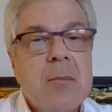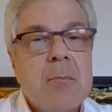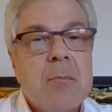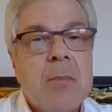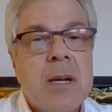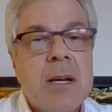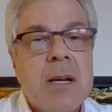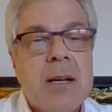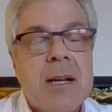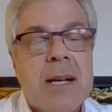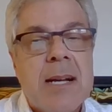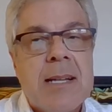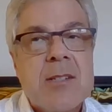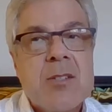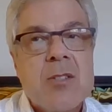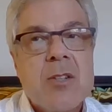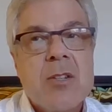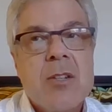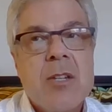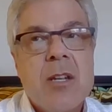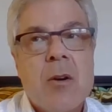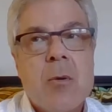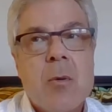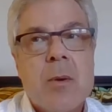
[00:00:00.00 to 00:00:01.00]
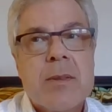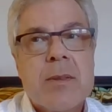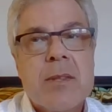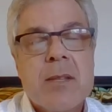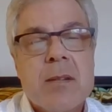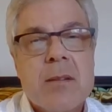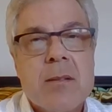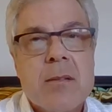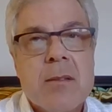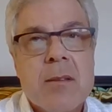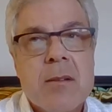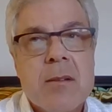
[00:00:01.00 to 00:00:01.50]
But I should know what
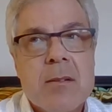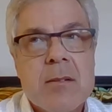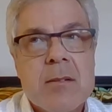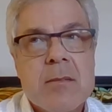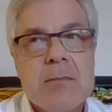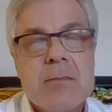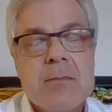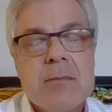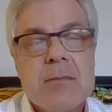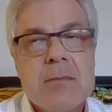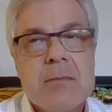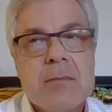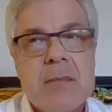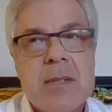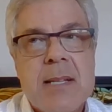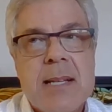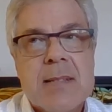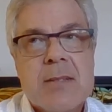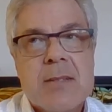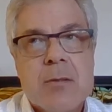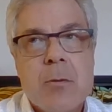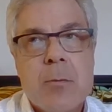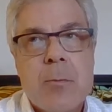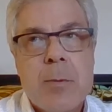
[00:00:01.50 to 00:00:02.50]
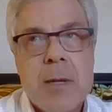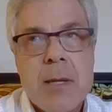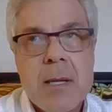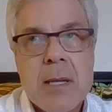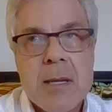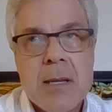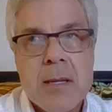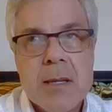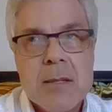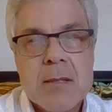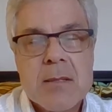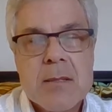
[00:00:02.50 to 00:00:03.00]
their SOP
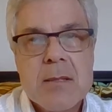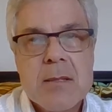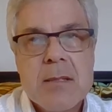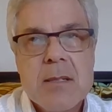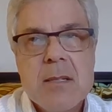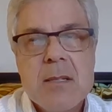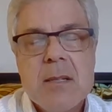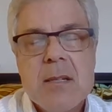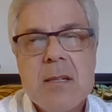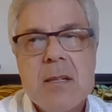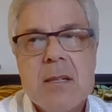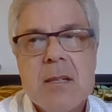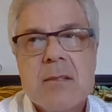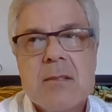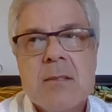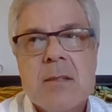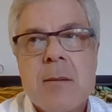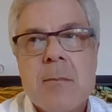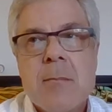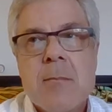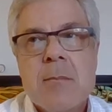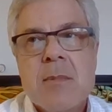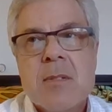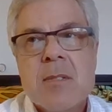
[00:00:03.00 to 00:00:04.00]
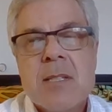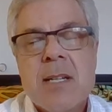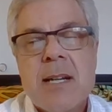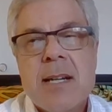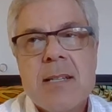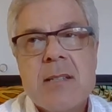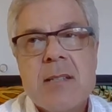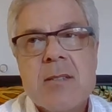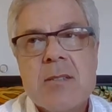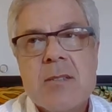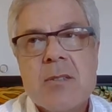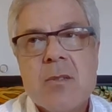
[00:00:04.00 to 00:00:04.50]
is. Some
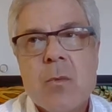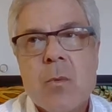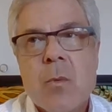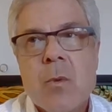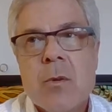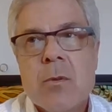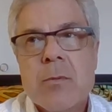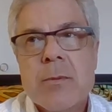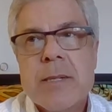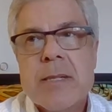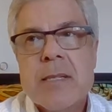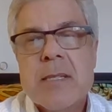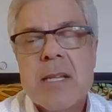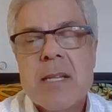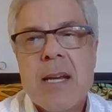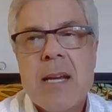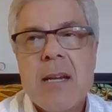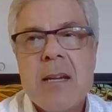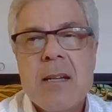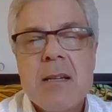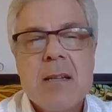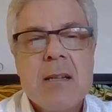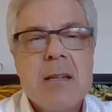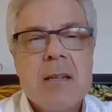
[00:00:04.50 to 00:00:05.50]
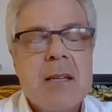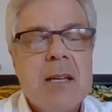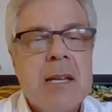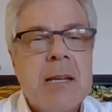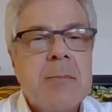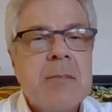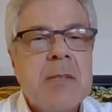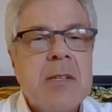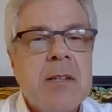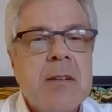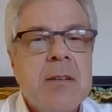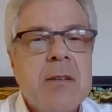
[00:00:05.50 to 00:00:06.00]
sites will retain
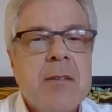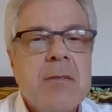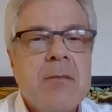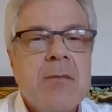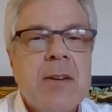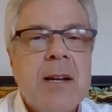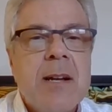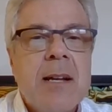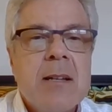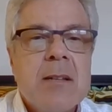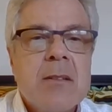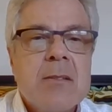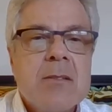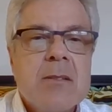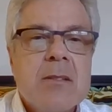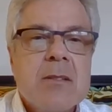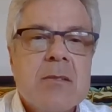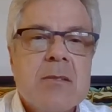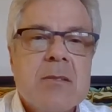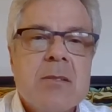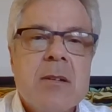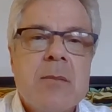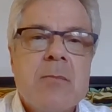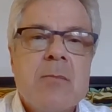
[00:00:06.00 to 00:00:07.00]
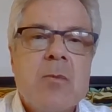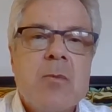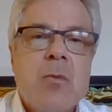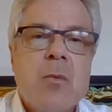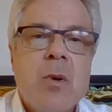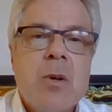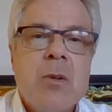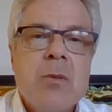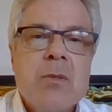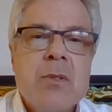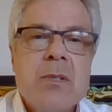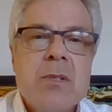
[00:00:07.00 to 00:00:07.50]
empty files, some
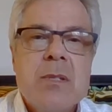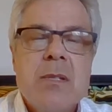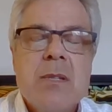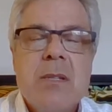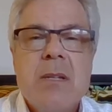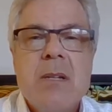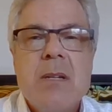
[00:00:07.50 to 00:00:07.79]
won't.